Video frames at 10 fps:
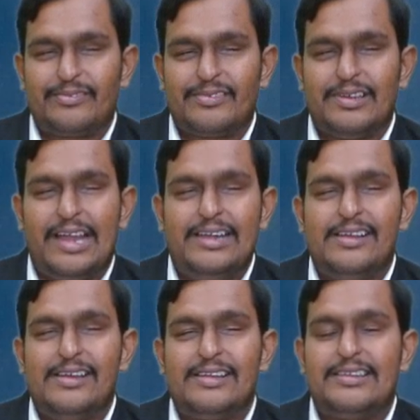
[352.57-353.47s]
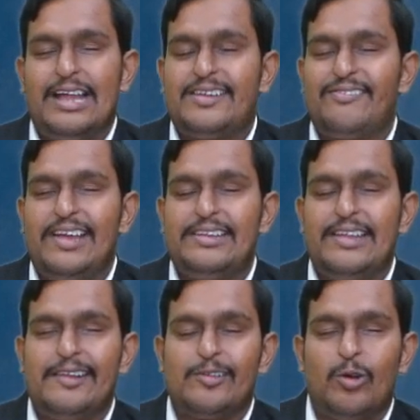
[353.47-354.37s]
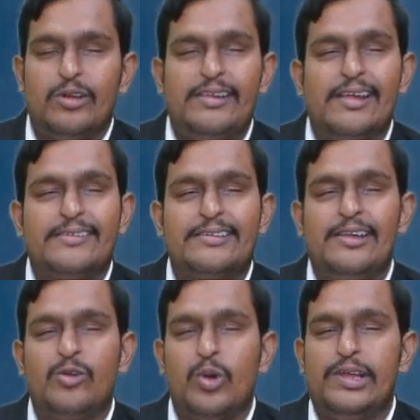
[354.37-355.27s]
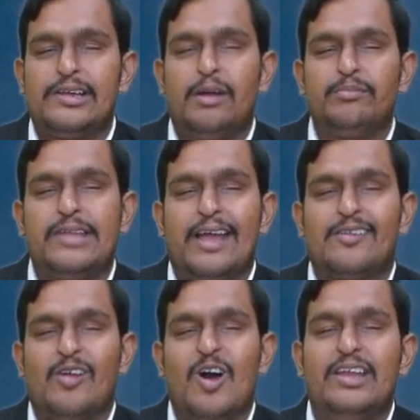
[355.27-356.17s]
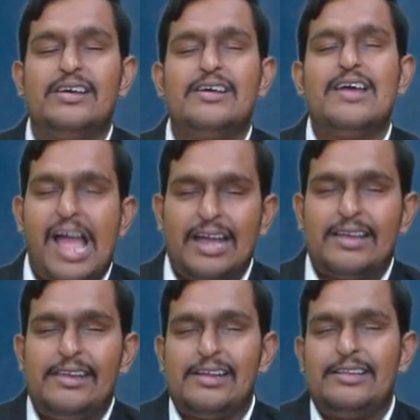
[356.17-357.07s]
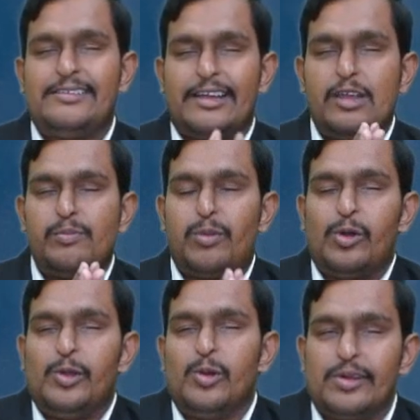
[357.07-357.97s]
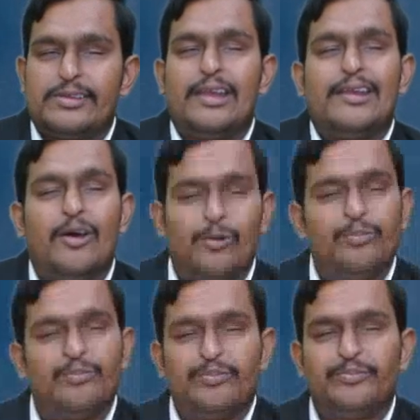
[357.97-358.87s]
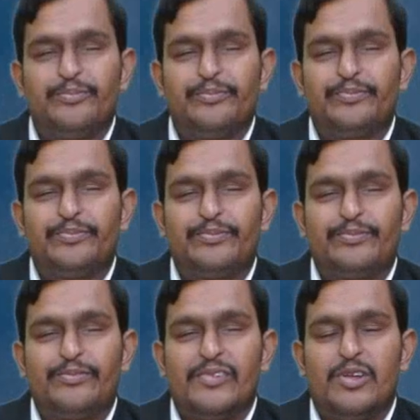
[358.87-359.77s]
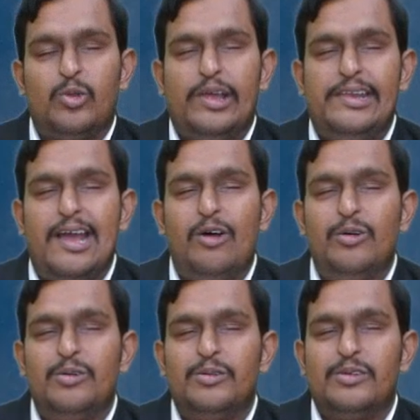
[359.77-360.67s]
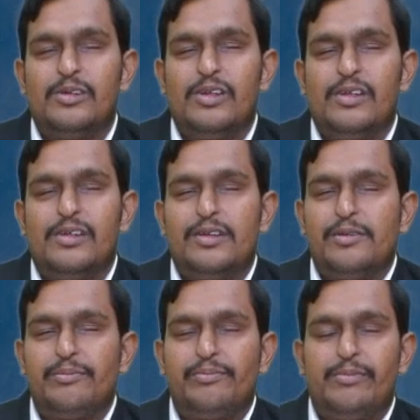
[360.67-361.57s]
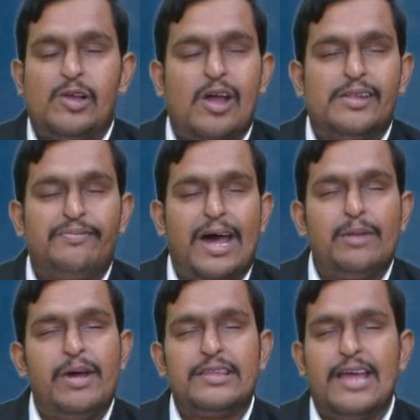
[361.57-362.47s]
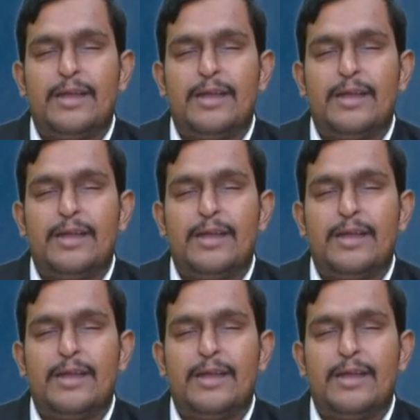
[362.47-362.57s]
right? That's why there is no GST, no income tax on agricultural produce till now. So anyhow, because farmers are